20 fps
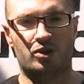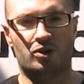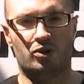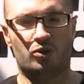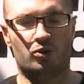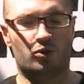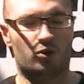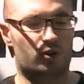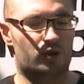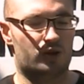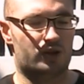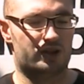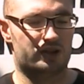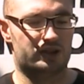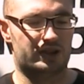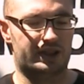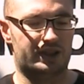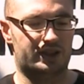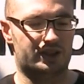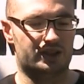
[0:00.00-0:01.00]
or
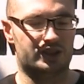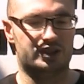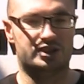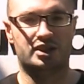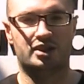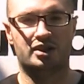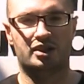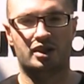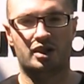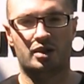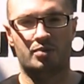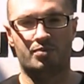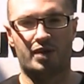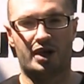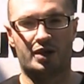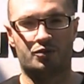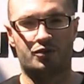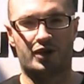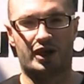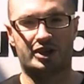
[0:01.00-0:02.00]
they could
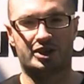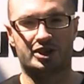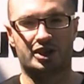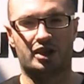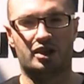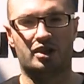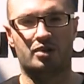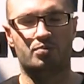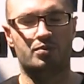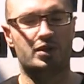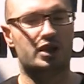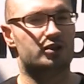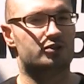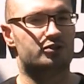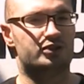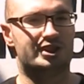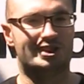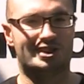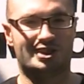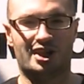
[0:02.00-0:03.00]
manufacture
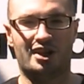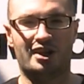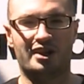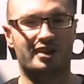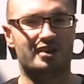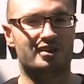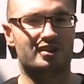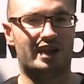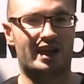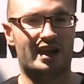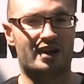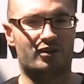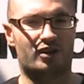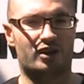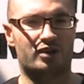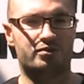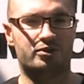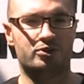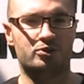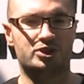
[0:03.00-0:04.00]
military-style air
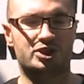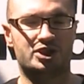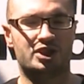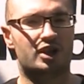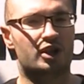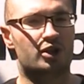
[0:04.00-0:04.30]
rifles,